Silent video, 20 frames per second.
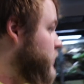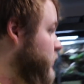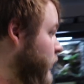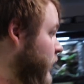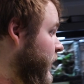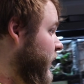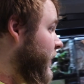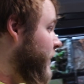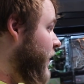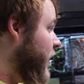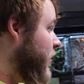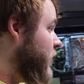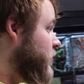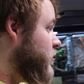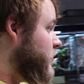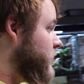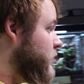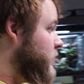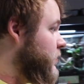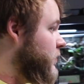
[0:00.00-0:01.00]
Do you wanna come out?
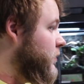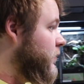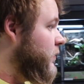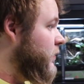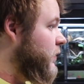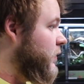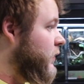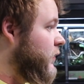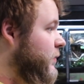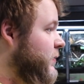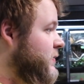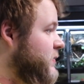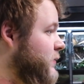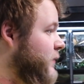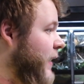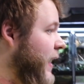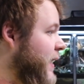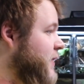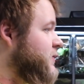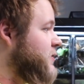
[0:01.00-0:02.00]
You've been
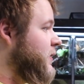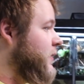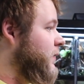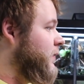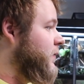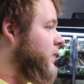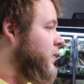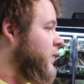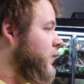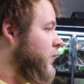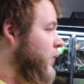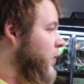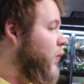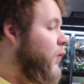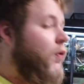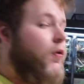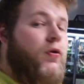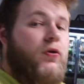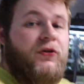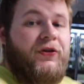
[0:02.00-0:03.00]
scratching the
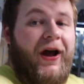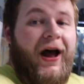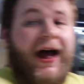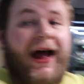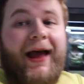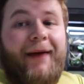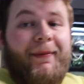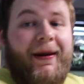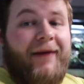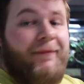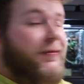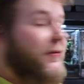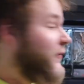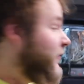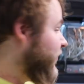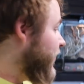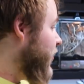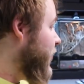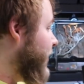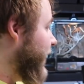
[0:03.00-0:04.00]
whole time I've been
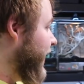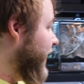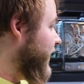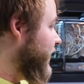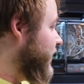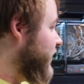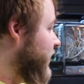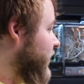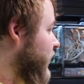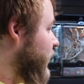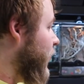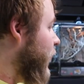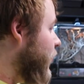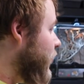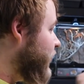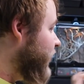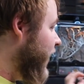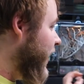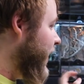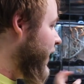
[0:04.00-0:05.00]
filming. The
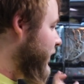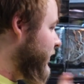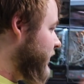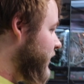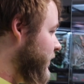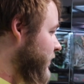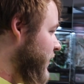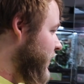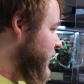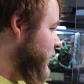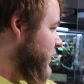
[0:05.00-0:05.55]
whole time. Come on.